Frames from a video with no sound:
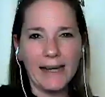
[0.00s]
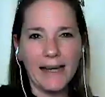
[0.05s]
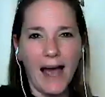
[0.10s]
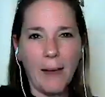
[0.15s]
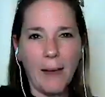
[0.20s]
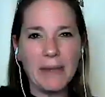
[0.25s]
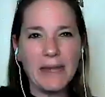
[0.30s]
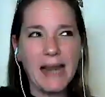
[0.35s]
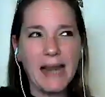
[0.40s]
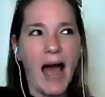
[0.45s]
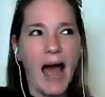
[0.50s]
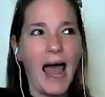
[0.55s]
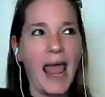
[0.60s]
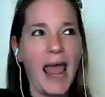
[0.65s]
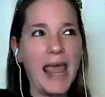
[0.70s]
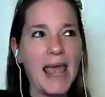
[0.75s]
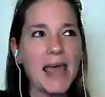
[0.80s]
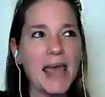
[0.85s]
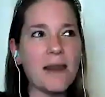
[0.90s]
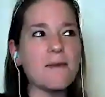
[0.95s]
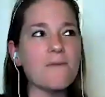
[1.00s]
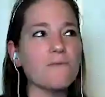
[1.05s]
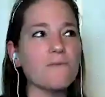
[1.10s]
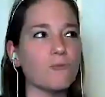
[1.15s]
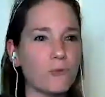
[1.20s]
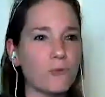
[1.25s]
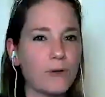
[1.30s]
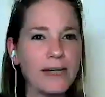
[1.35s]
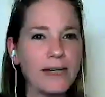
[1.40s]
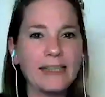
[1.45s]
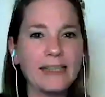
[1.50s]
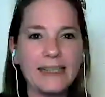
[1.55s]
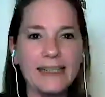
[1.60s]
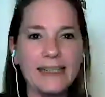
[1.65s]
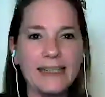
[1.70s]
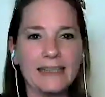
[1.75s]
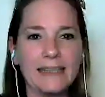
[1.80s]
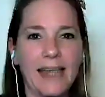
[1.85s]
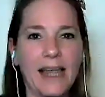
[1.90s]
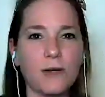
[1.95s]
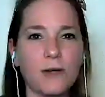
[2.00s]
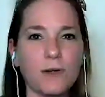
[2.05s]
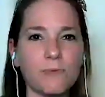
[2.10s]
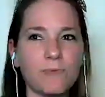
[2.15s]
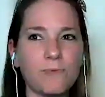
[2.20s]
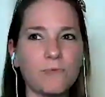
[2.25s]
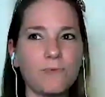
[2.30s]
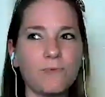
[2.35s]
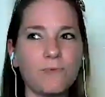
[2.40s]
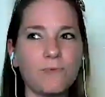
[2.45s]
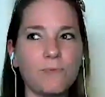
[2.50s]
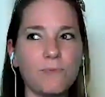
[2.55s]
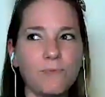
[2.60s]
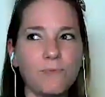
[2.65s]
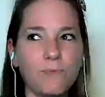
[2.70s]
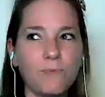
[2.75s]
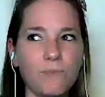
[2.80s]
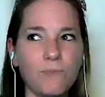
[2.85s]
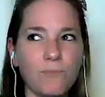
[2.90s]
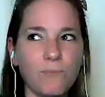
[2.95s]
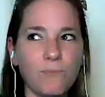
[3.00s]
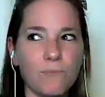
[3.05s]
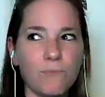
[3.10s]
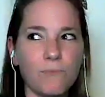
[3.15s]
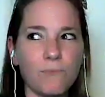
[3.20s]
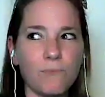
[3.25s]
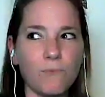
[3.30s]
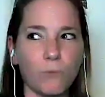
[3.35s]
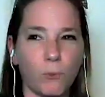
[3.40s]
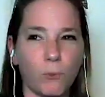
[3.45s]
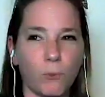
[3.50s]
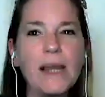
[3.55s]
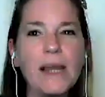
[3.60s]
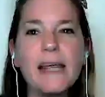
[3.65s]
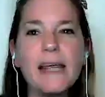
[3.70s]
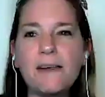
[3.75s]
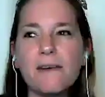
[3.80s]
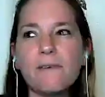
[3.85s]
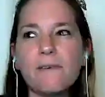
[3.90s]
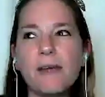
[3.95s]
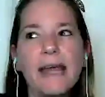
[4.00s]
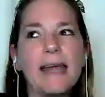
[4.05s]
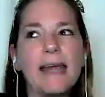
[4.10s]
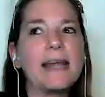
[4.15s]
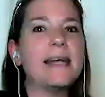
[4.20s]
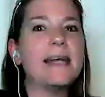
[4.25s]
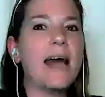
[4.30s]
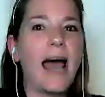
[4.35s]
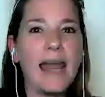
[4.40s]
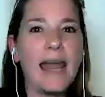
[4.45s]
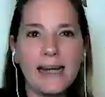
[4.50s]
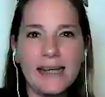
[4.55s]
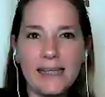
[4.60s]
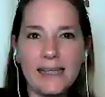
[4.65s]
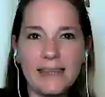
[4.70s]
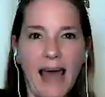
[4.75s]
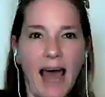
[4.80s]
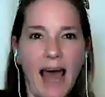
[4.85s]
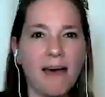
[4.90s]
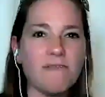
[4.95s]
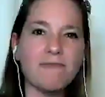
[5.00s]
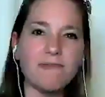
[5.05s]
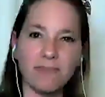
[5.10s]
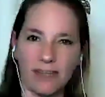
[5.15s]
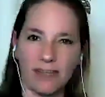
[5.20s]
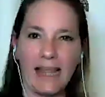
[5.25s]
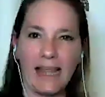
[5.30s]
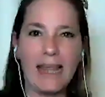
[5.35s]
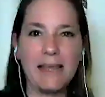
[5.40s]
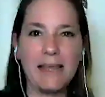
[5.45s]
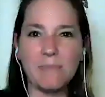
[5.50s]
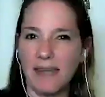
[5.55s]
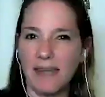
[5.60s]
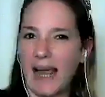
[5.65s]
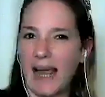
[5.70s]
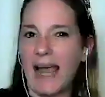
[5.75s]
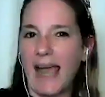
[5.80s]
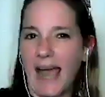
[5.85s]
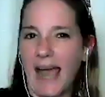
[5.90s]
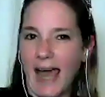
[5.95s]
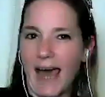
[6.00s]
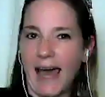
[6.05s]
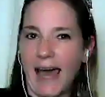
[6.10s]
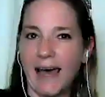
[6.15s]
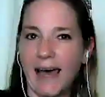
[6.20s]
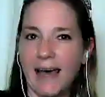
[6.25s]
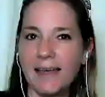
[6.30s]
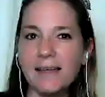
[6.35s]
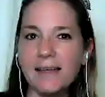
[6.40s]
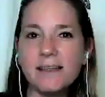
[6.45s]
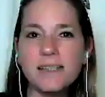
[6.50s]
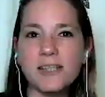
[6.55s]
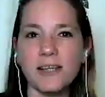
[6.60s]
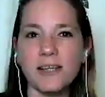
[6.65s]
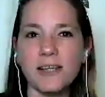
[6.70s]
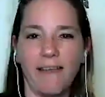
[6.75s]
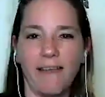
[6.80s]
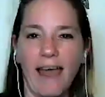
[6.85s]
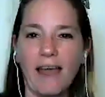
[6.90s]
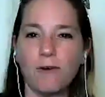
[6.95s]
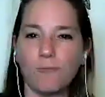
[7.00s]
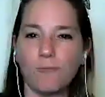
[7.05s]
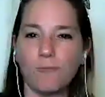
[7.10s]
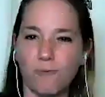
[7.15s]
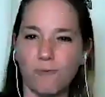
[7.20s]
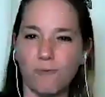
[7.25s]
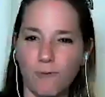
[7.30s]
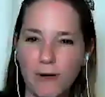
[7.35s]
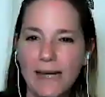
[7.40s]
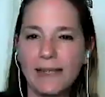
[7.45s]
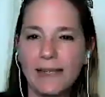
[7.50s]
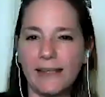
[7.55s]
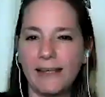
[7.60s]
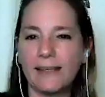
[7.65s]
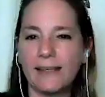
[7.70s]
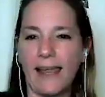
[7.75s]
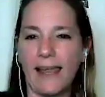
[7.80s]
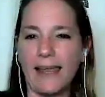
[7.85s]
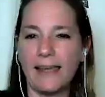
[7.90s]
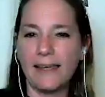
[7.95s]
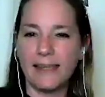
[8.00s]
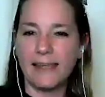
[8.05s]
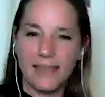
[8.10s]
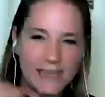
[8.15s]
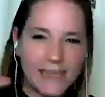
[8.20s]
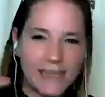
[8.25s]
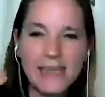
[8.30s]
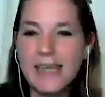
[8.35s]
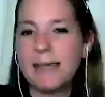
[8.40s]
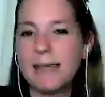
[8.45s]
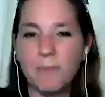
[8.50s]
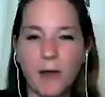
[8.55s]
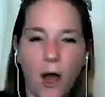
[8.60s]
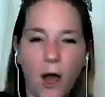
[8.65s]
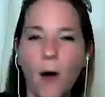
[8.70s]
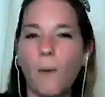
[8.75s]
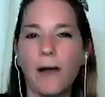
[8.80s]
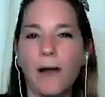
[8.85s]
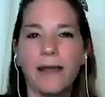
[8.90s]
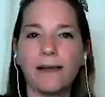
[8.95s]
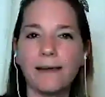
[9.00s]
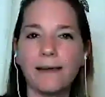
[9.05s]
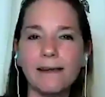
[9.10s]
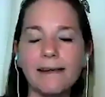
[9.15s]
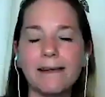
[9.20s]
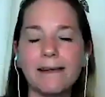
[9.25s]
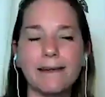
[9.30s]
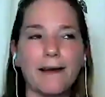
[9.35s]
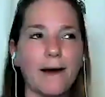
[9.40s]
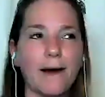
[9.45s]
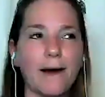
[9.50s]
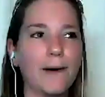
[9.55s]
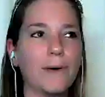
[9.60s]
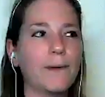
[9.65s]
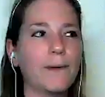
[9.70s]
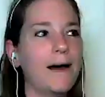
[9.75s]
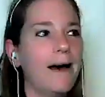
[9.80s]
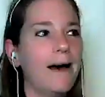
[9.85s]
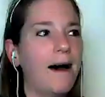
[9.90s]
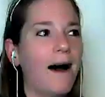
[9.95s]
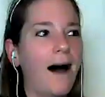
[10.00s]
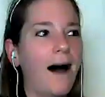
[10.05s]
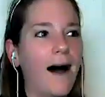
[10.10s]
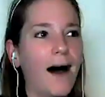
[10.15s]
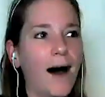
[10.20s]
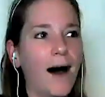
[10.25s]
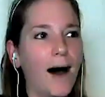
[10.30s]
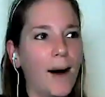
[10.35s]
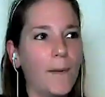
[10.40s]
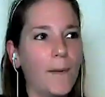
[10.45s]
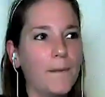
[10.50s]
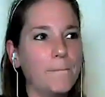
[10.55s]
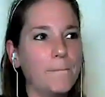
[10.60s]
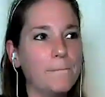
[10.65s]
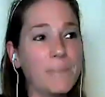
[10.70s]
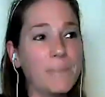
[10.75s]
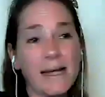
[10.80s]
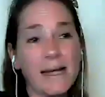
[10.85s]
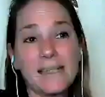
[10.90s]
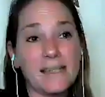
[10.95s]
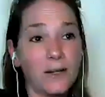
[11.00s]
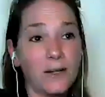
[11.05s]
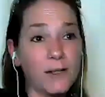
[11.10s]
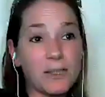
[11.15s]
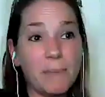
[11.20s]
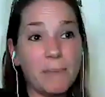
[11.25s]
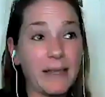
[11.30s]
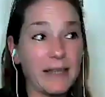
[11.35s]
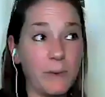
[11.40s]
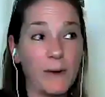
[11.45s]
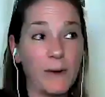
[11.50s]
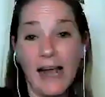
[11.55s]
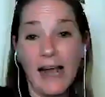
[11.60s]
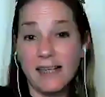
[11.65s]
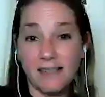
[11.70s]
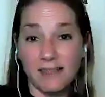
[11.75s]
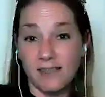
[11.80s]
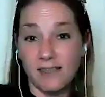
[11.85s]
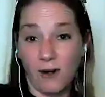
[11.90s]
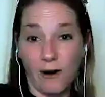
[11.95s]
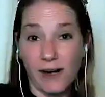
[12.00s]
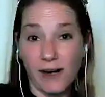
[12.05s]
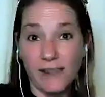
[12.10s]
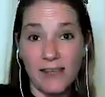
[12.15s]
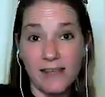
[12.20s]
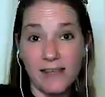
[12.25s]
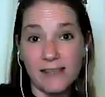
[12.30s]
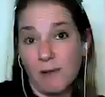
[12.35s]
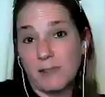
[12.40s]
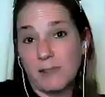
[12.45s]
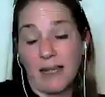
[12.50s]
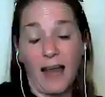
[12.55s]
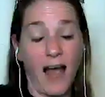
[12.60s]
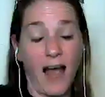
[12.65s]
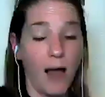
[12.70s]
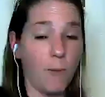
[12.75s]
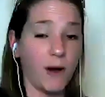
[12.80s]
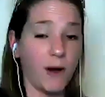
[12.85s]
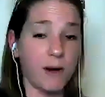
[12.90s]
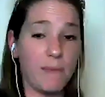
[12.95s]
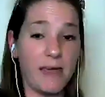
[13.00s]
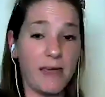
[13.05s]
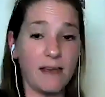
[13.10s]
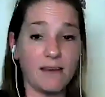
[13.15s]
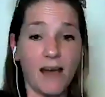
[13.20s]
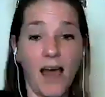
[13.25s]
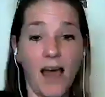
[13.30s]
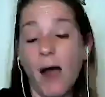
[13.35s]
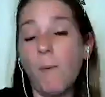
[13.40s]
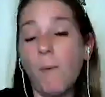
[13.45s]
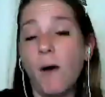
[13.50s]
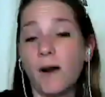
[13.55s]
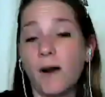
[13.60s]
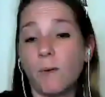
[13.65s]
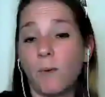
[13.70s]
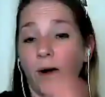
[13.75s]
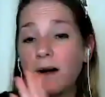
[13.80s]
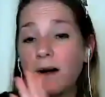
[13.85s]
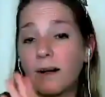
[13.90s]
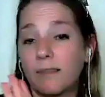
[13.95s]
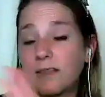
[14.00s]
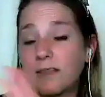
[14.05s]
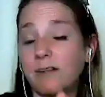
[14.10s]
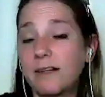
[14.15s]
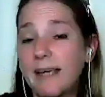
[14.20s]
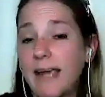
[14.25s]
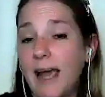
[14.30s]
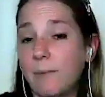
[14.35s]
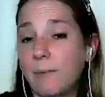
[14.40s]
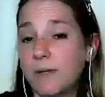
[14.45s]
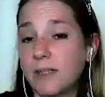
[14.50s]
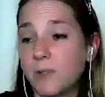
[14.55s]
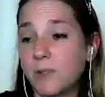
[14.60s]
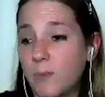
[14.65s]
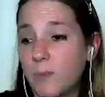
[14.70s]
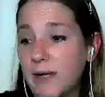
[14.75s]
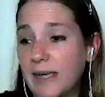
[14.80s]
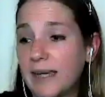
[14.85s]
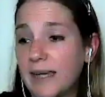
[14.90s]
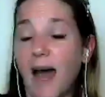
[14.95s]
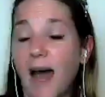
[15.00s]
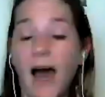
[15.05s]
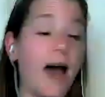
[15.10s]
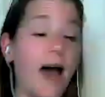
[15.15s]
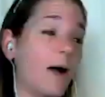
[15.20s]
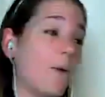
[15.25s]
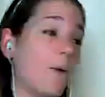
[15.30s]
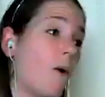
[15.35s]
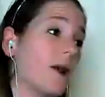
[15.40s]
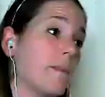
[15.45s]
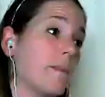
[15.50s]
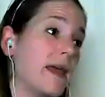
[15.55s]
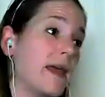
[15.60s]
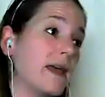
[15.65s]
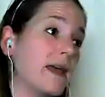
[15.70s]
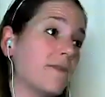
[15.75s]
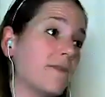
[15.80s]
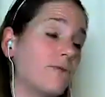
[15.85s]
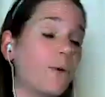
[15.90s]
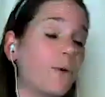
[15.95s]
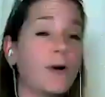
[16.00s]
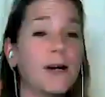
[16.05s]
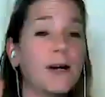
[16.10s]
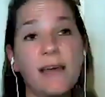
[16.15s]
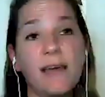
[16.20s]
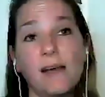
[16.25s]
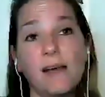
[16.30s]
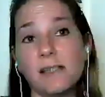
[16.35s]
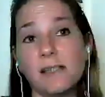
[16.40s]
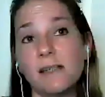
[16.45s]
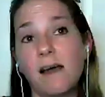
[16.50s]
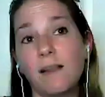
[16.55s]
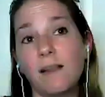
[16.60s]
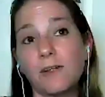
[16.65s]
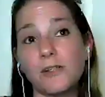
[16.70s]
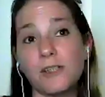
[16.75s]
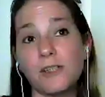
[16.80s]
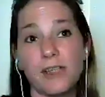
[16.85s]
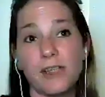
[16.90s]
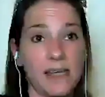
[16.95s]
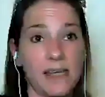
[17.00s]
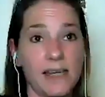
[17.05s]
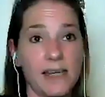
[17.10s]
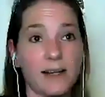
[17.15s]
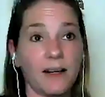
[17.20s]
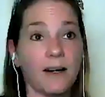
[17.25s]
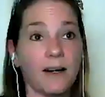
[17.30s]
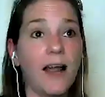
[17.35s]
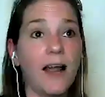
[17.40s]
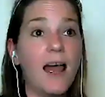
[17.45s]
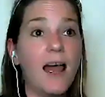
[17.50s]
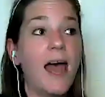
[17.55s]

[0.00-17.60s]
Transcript: I mean, it really like reignited that flame that I had to like really like keep going, you know, um, because ultimately when I started this, I was like, I want to make, I want to work thirty hours a week. I want to make forty thousand dollars a year.